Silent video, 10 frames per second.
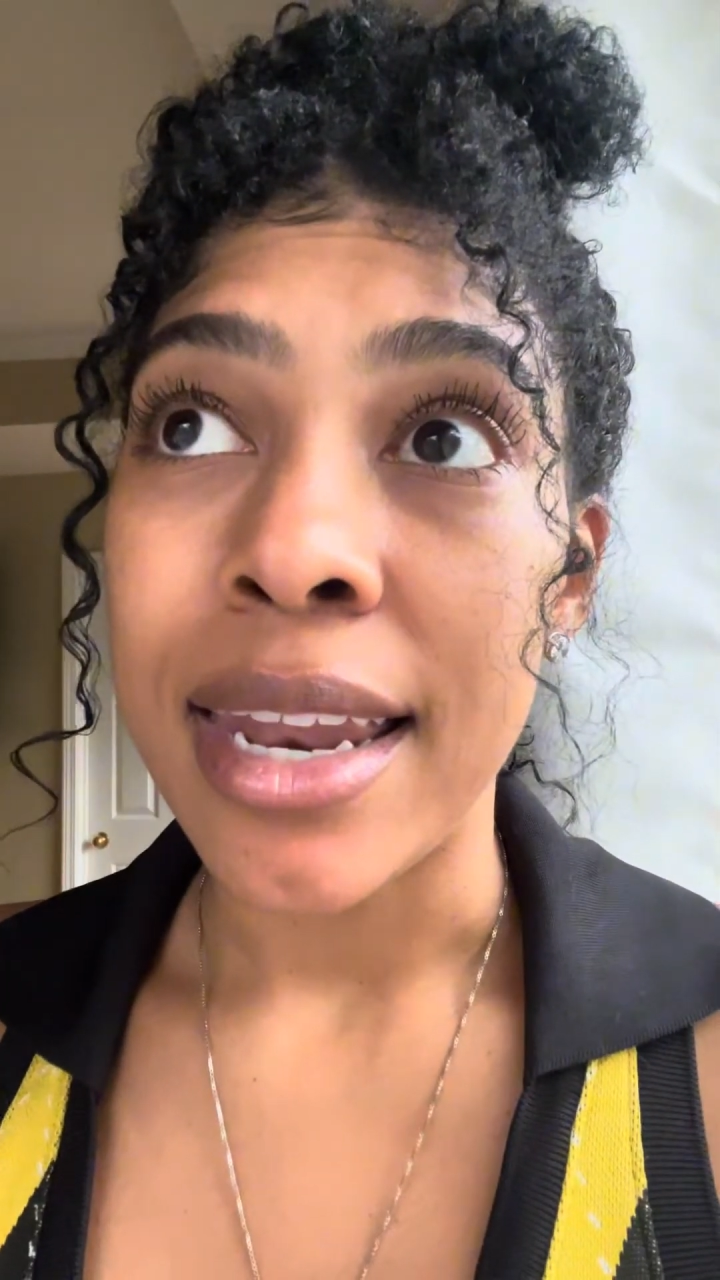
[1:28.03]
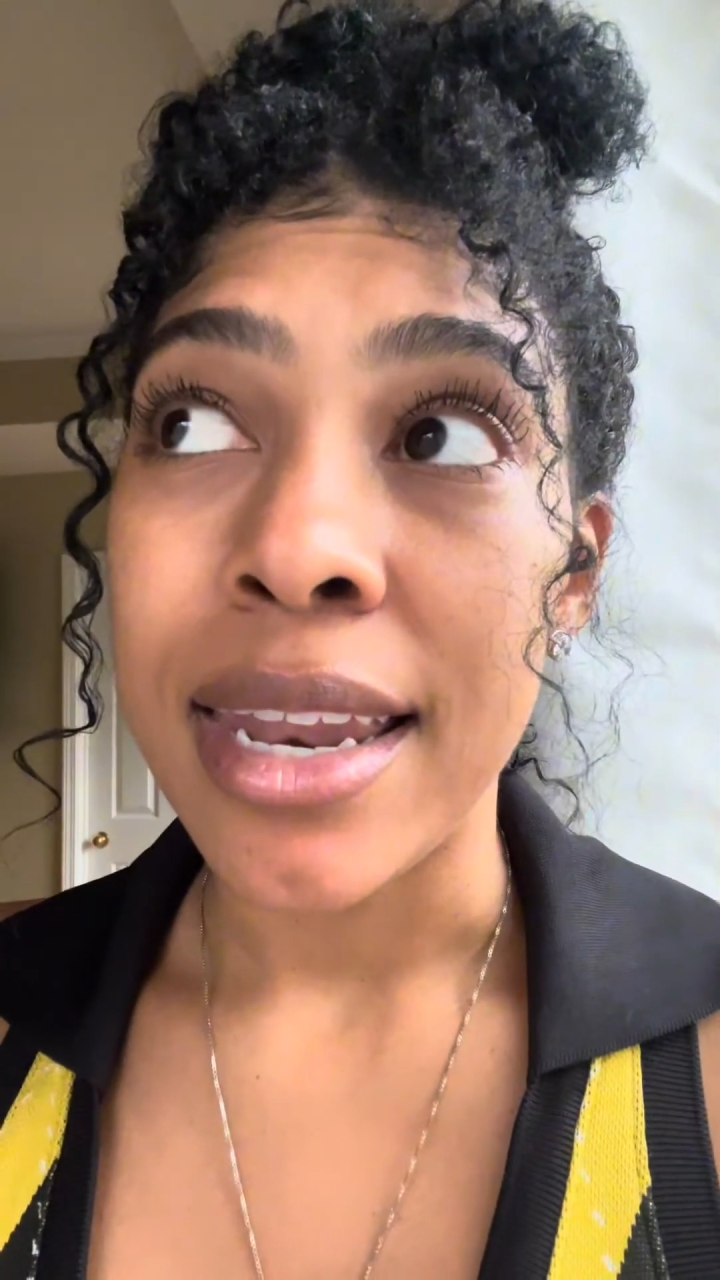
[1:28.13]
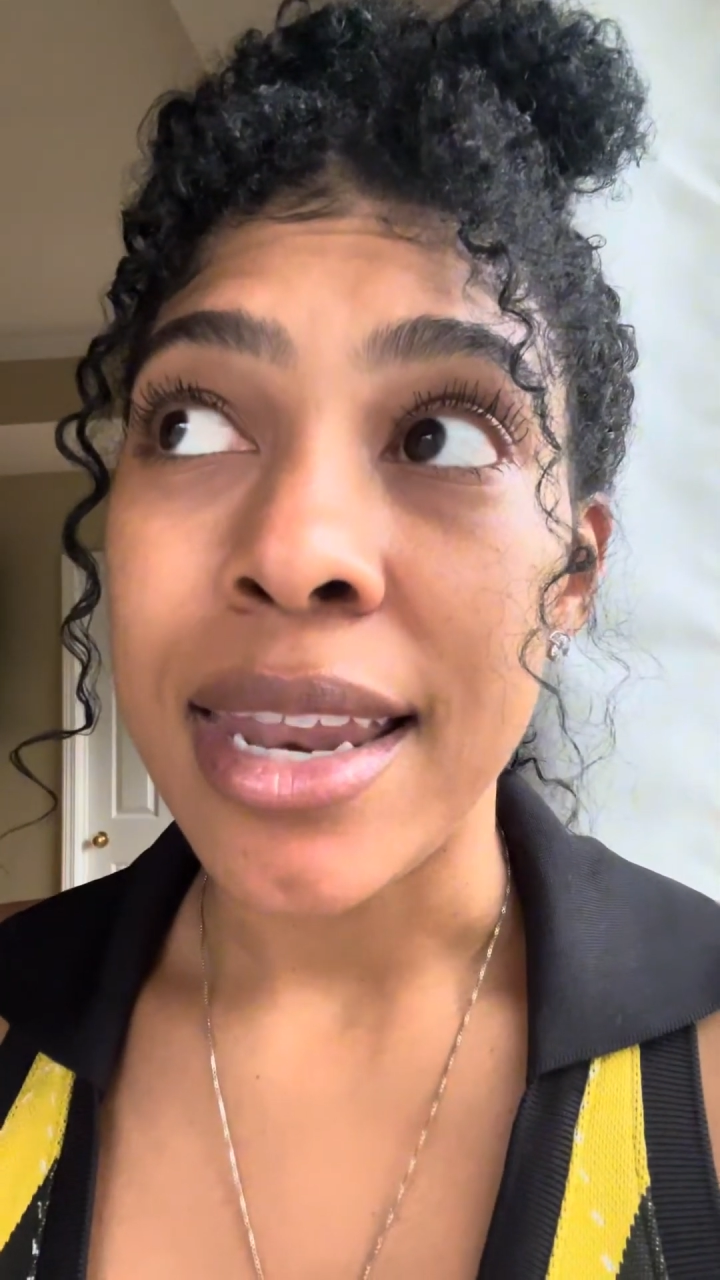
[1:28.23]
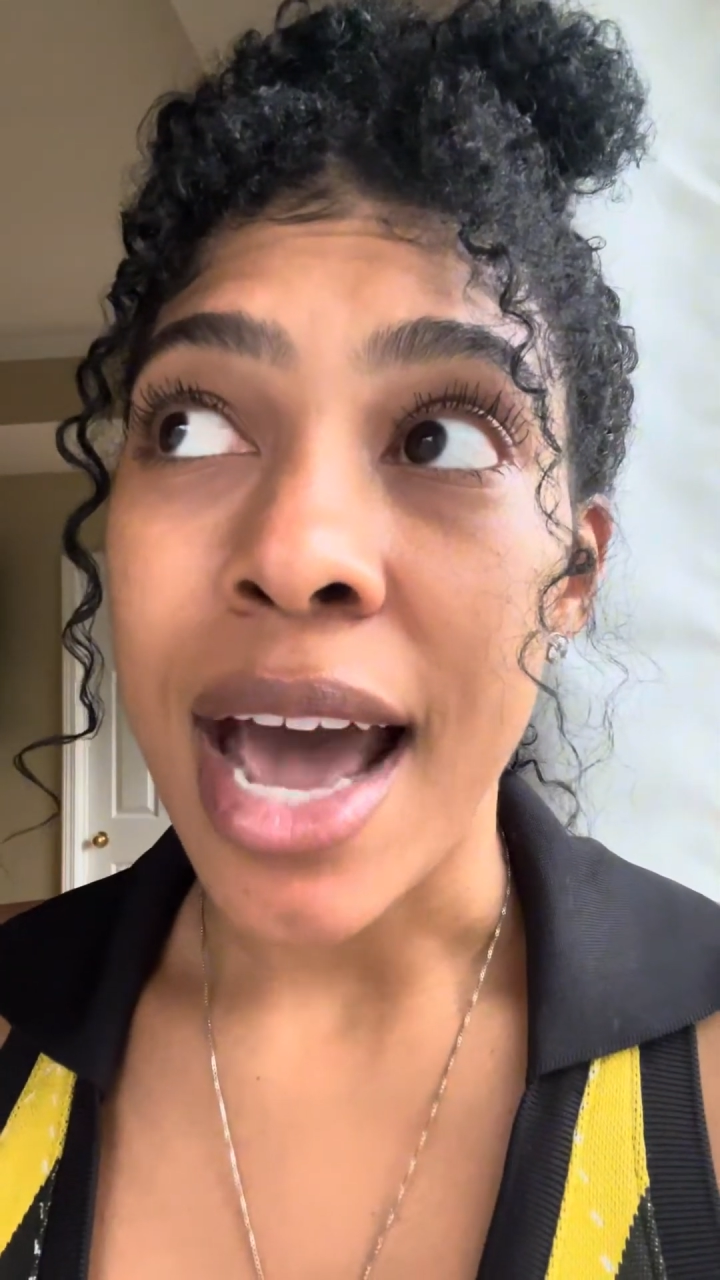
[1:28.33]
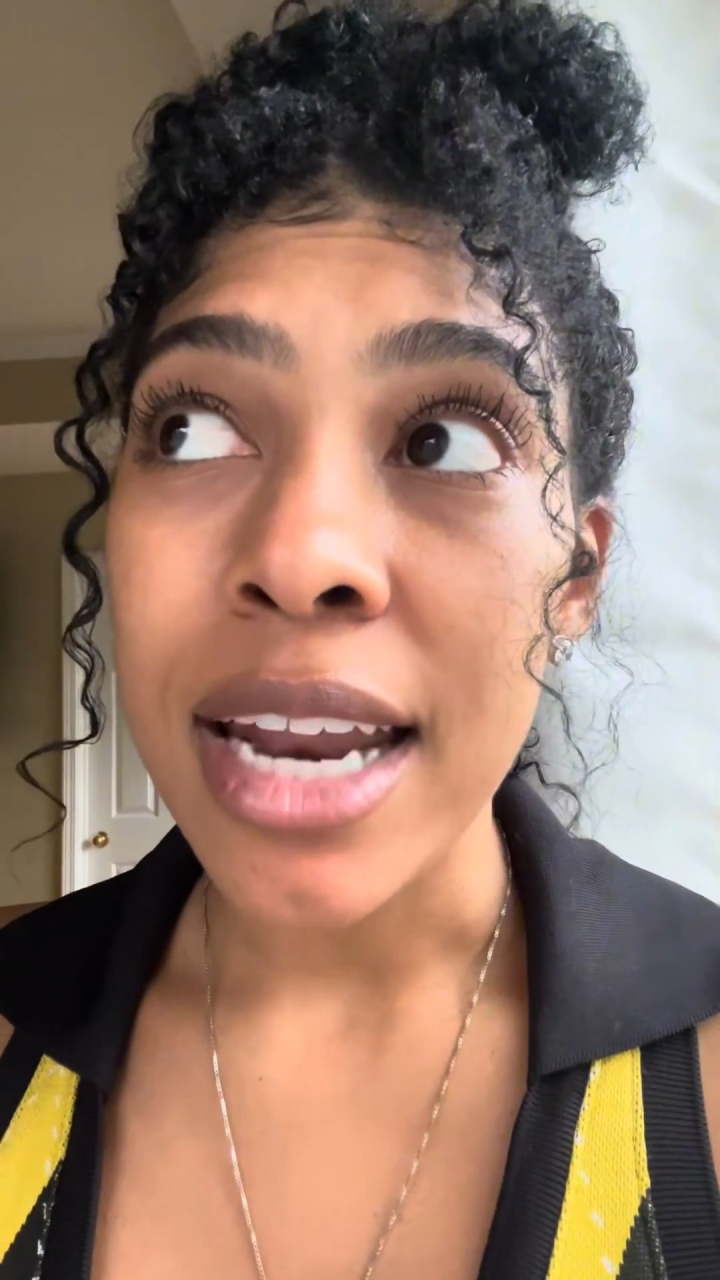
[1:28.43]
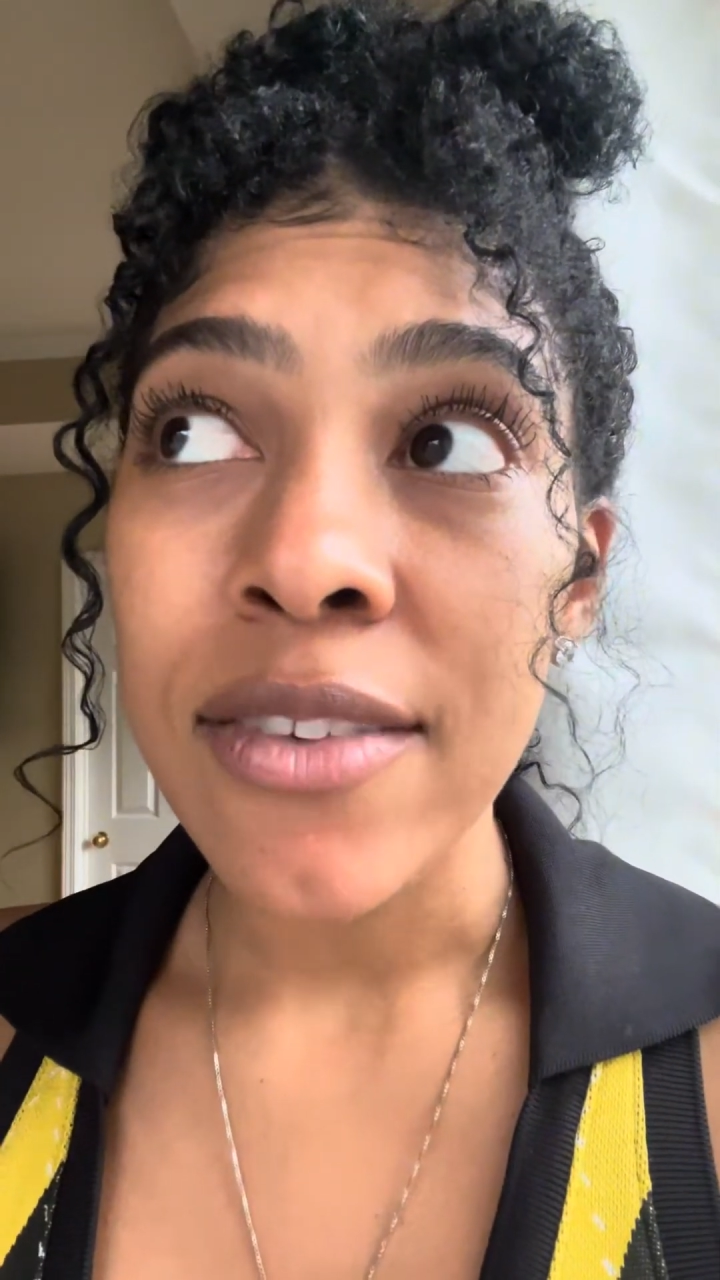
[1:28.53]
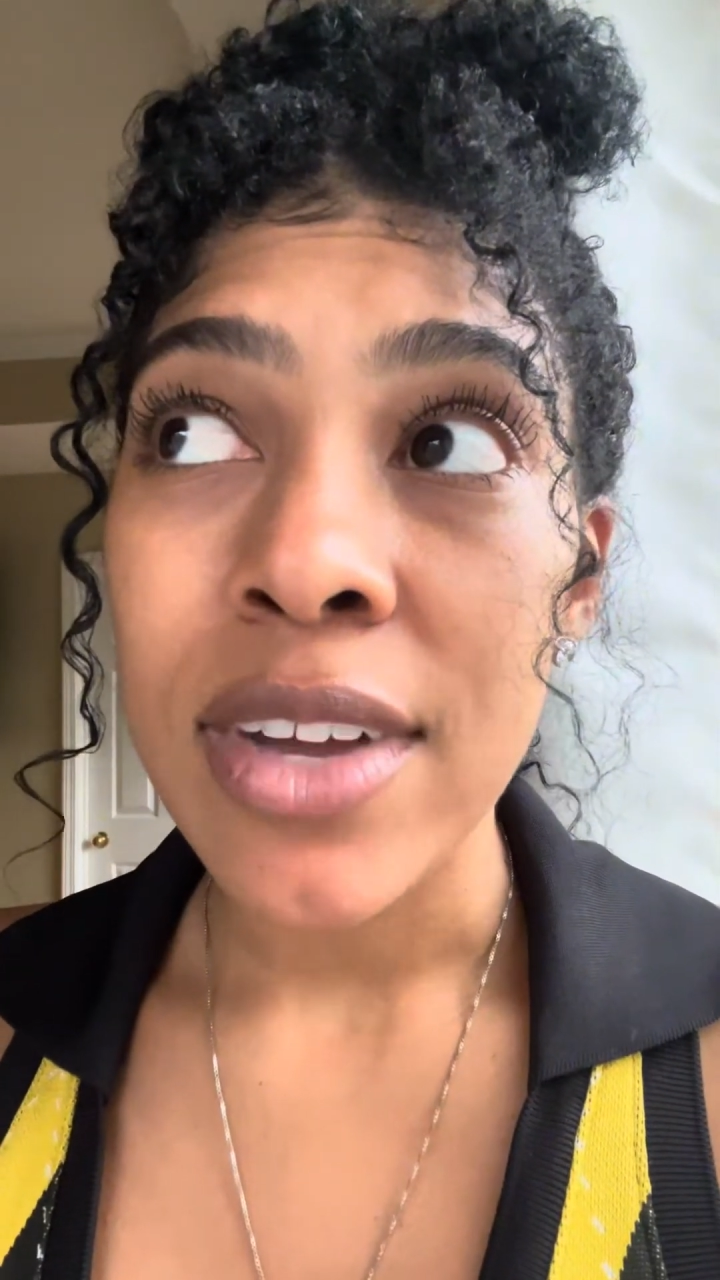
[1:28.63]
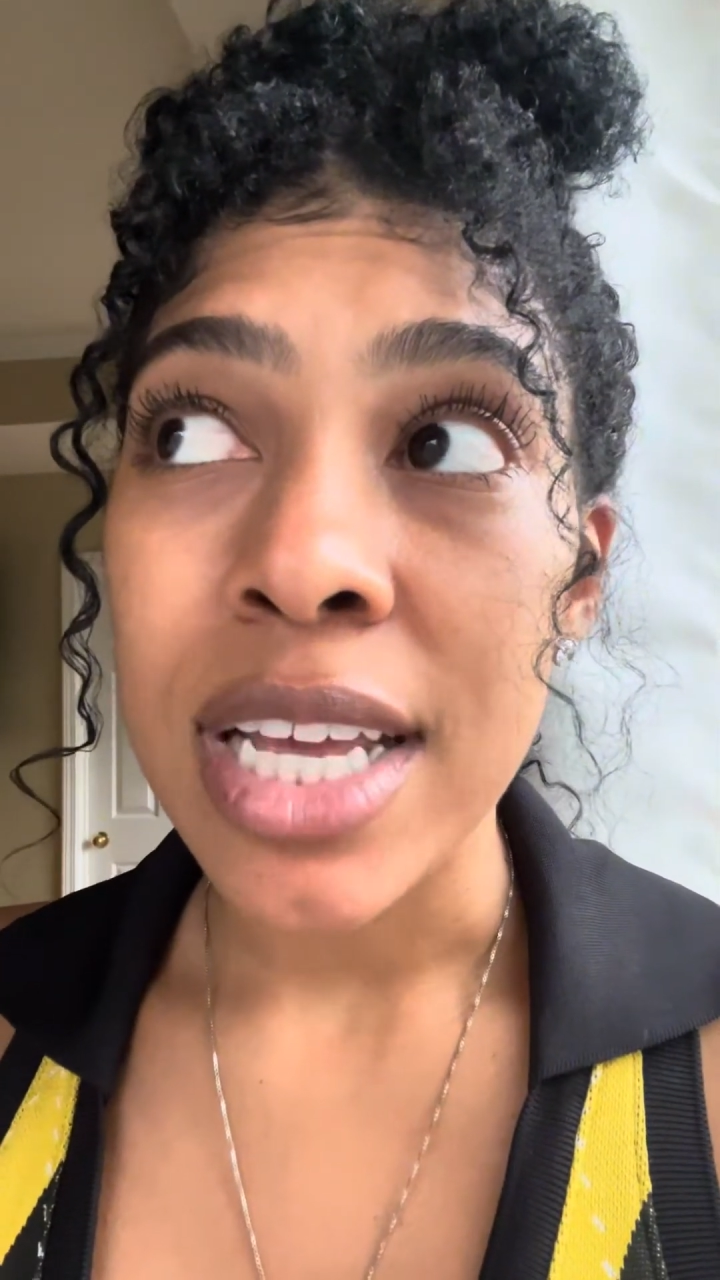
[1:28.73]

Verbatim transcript: not even